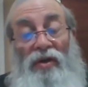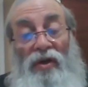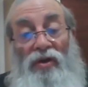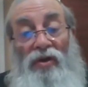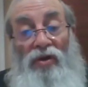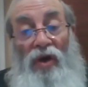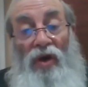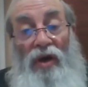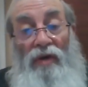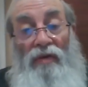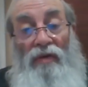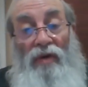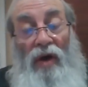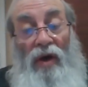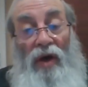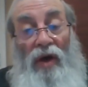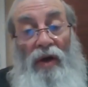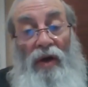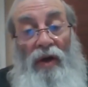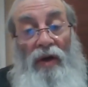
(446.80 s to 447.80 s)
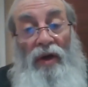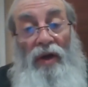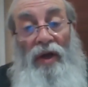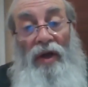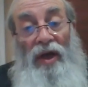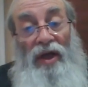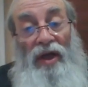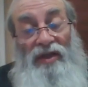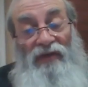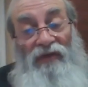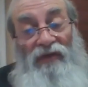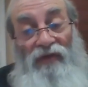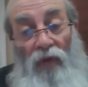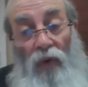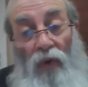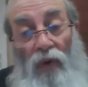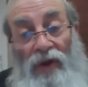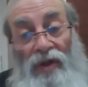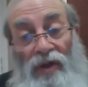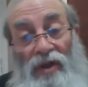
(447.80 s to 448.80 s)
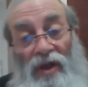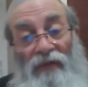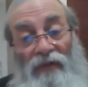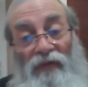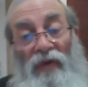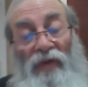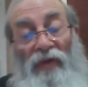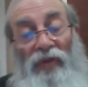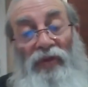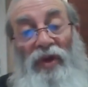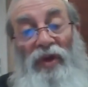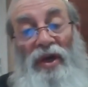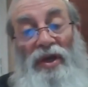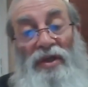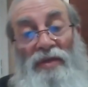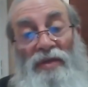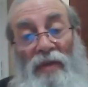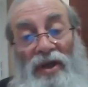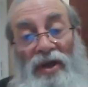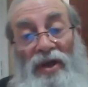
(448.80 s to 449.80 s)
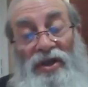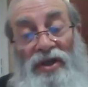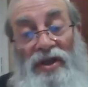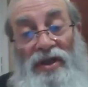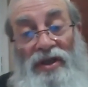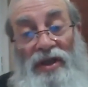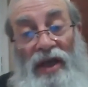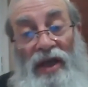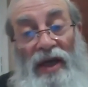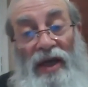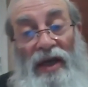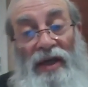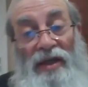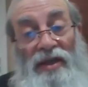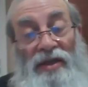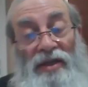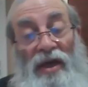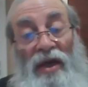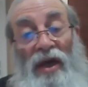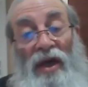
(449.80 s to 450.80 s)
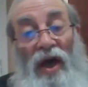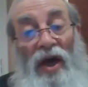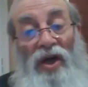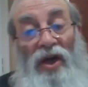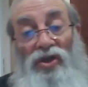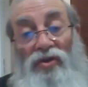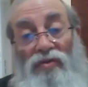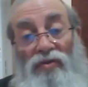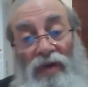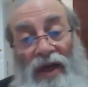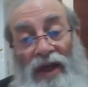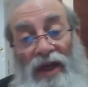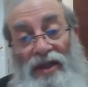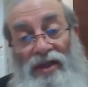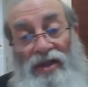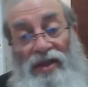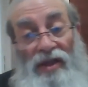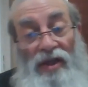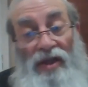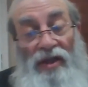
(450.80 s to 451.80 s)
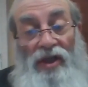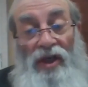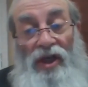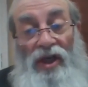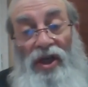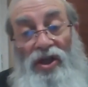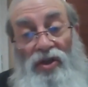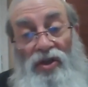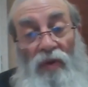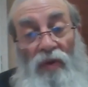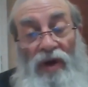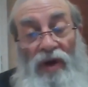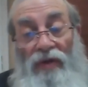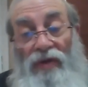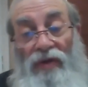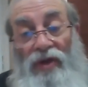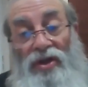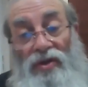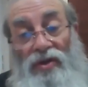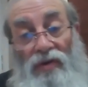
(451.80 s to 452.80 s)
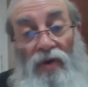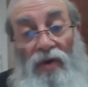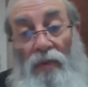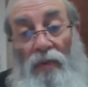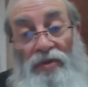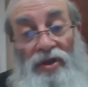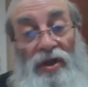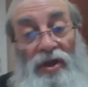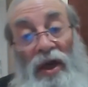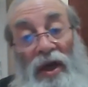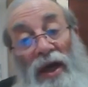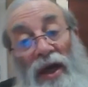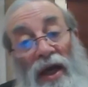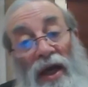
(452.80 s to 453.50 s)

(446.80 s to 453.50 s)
in the Torah is four different things Moshe says addressed to each one of these groups.